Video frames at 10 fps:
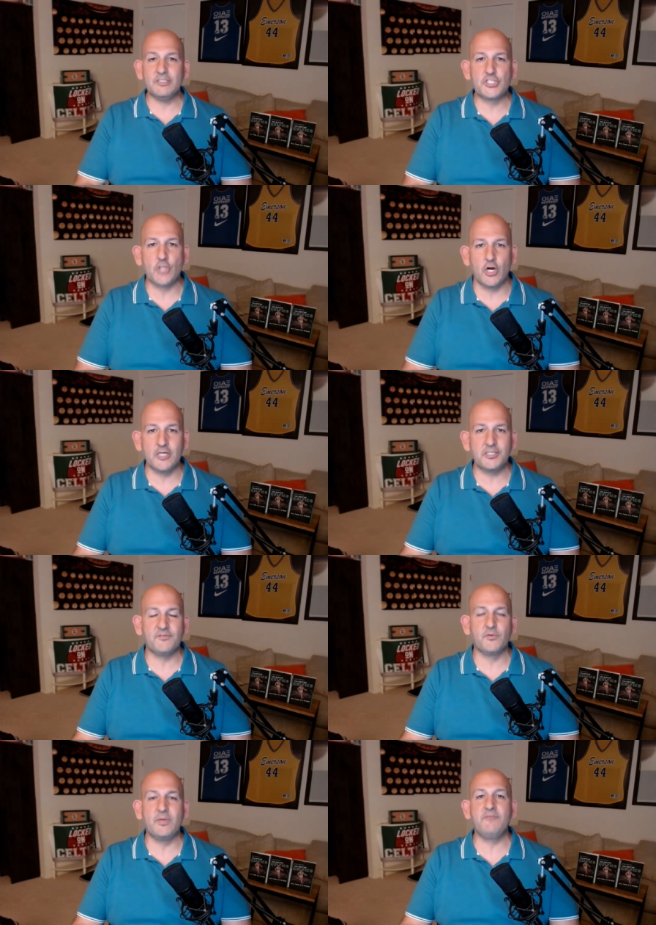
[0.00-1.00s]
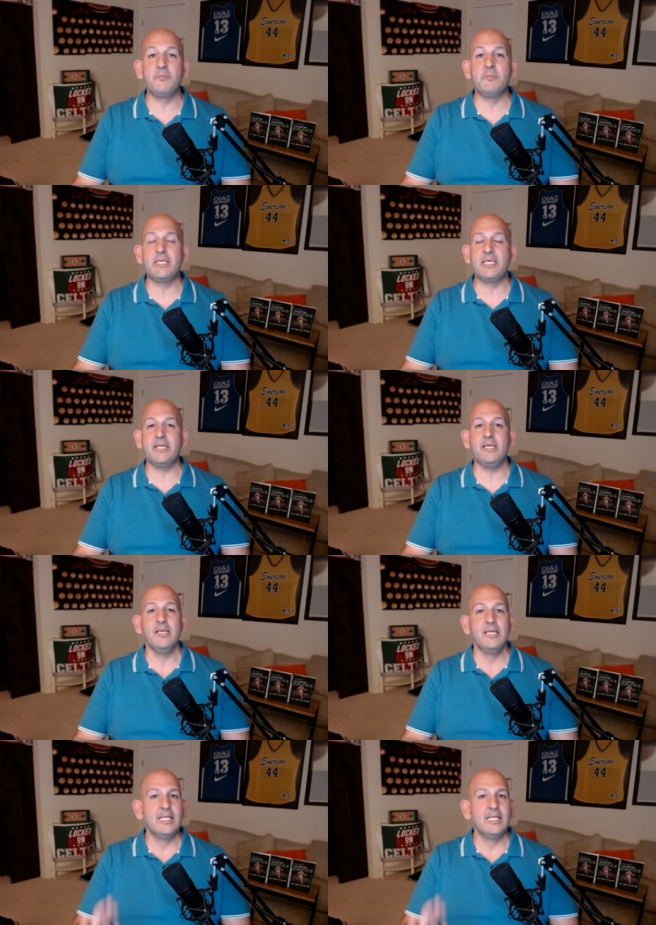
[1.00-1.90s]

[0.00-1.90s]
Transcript: Start Jeff Green from the beginning.